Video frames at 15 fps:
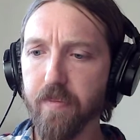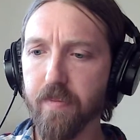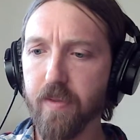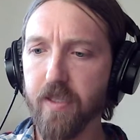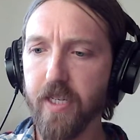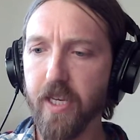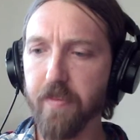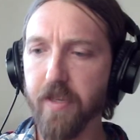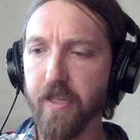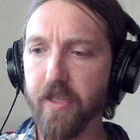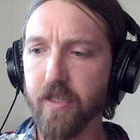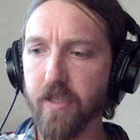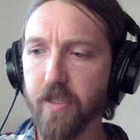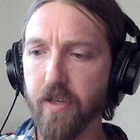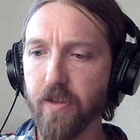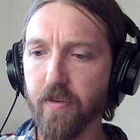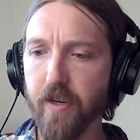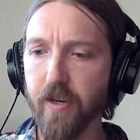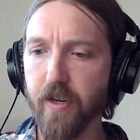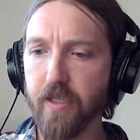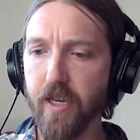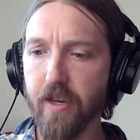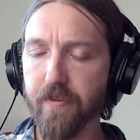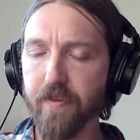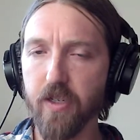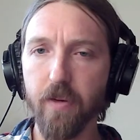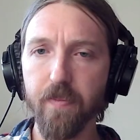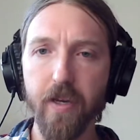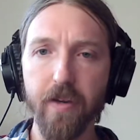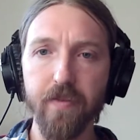same keys as all the rest, F
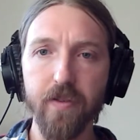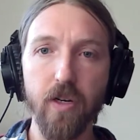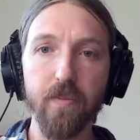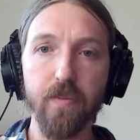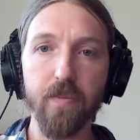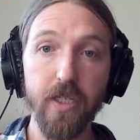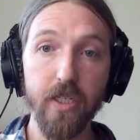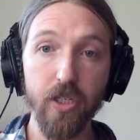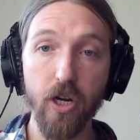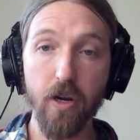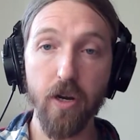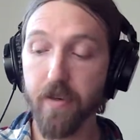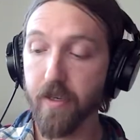sharp, C sharp.